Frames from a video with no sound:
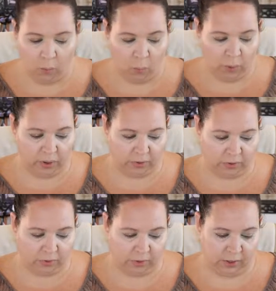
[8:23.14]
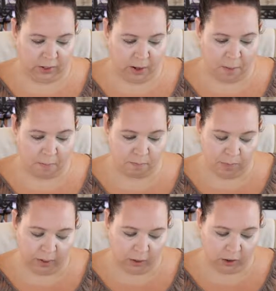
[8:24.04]
with the
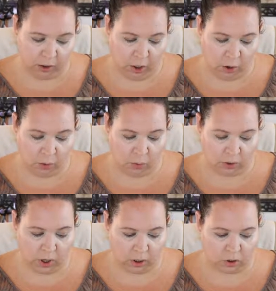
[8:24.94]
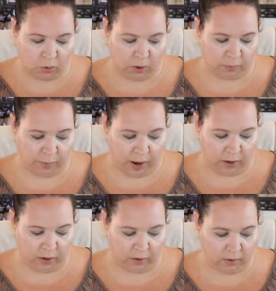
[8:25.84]
Mega Glow contouring
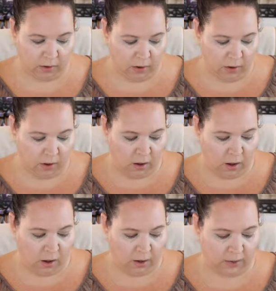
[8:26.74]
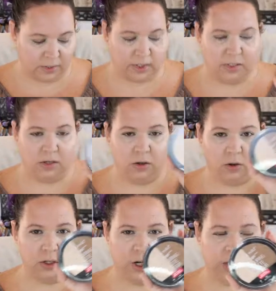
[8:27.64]
palette. And this is the
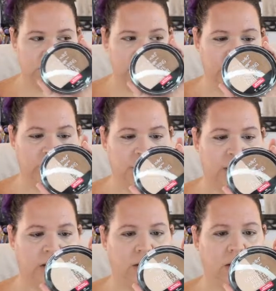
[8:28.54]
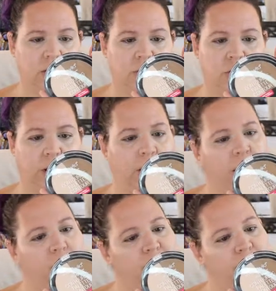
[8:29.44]
Dolce de Leche
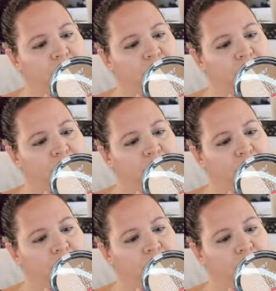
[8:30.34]
shade.